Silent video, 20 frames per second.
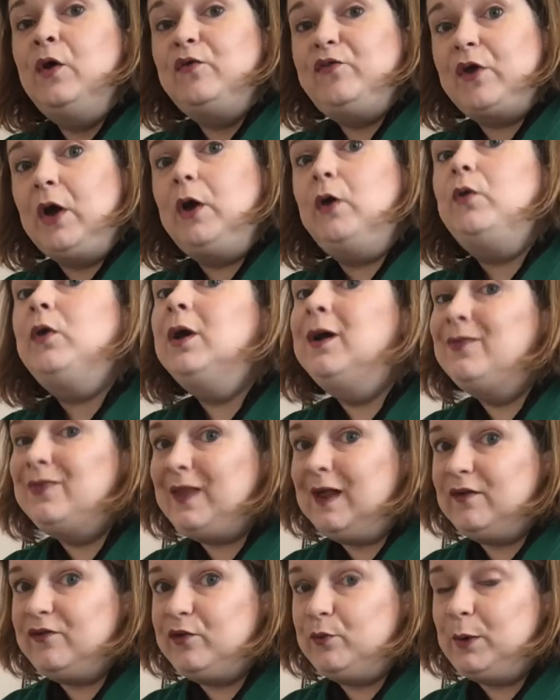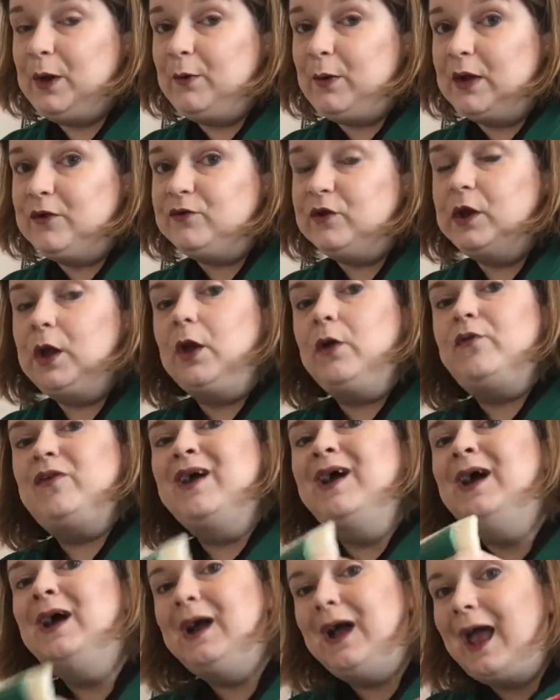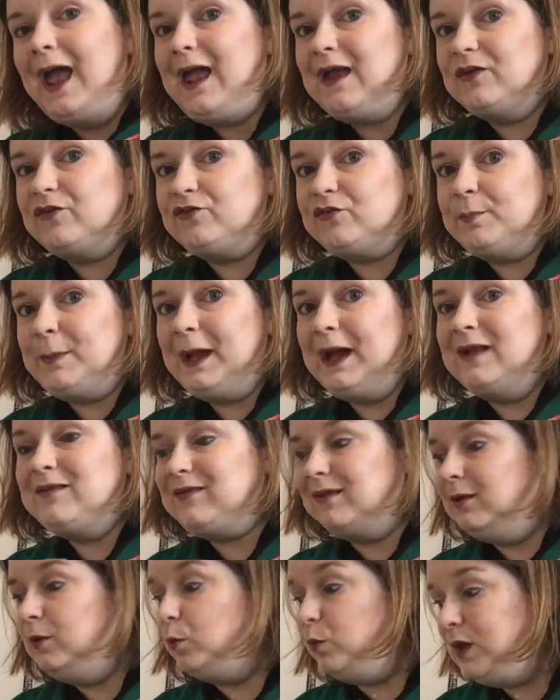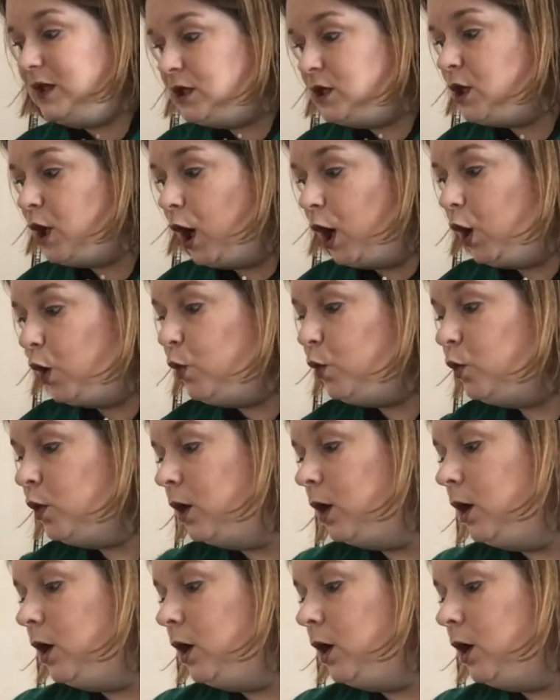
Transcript: So that's the way around it goes. Extra padding, we know